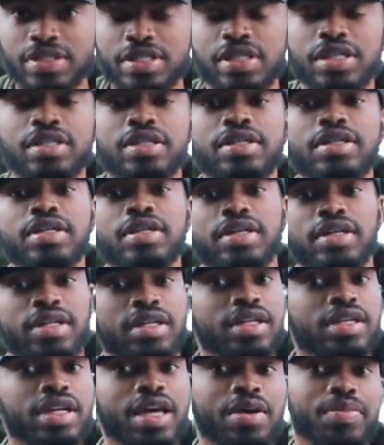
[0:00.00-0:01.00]
seller,
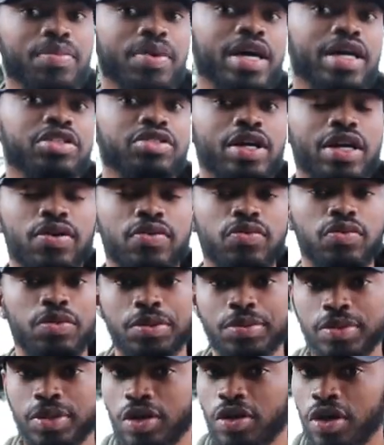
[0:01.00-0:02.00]
they might try to
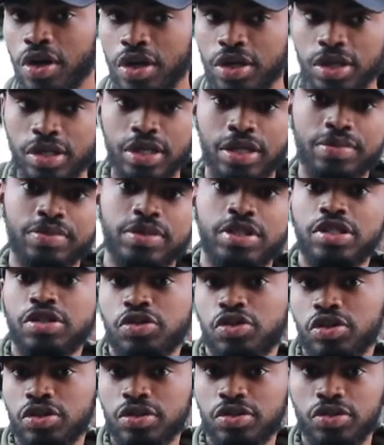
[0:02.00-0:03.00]
warm the car up to
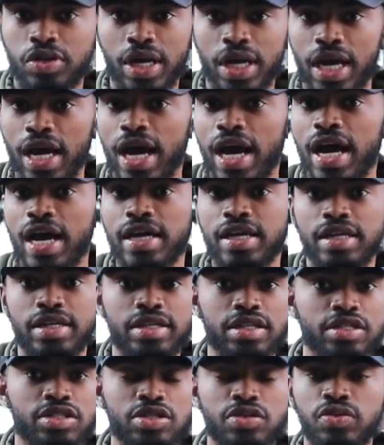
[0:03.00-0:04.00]
try to hide
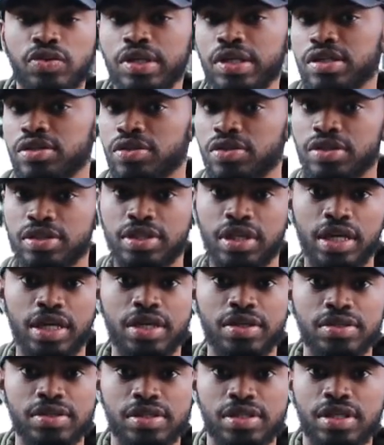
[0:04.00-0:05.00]
any squeaks or
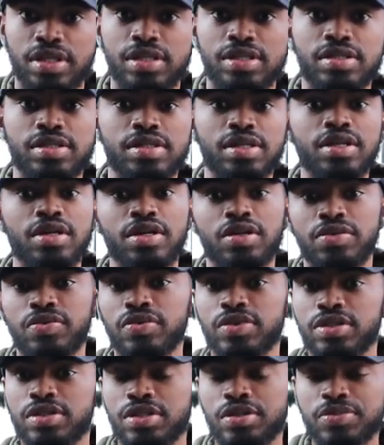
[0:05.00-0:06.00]
sounds, because
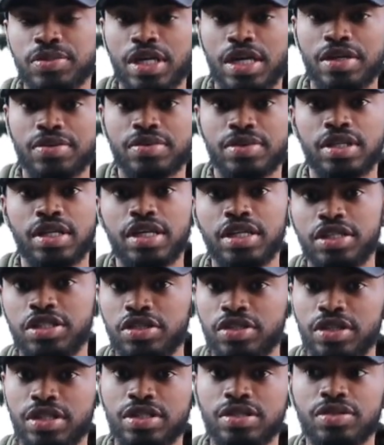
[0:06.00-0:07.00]
sometimes the
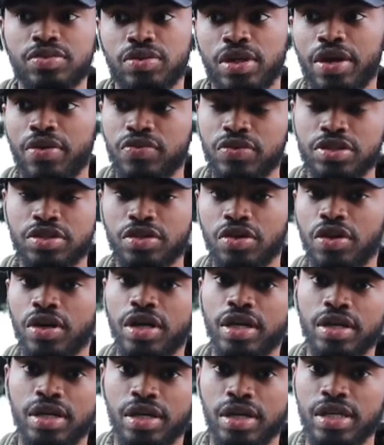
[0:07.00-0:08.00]
issue is like once the
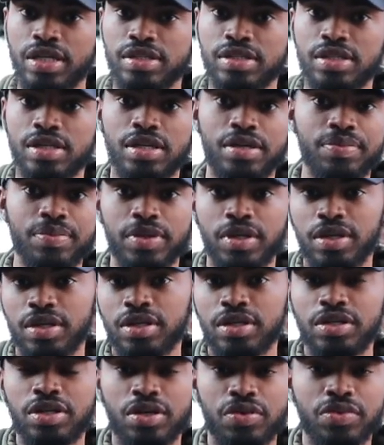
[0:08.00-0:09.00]
car heats up,
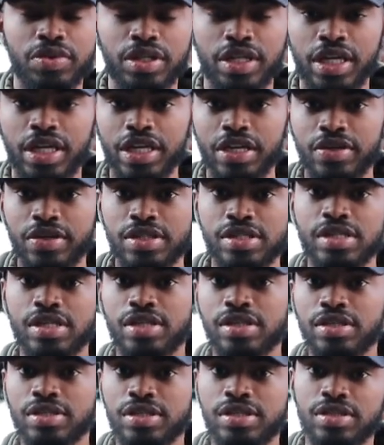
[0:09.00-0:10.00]
you don't really hear it
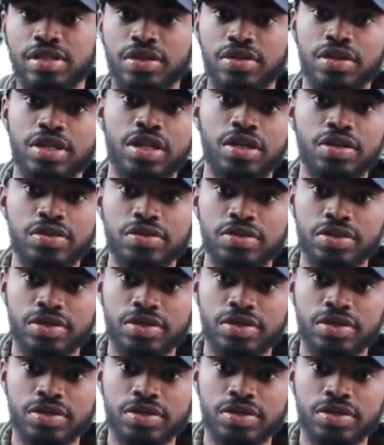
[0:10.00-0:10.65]
until it's on a cold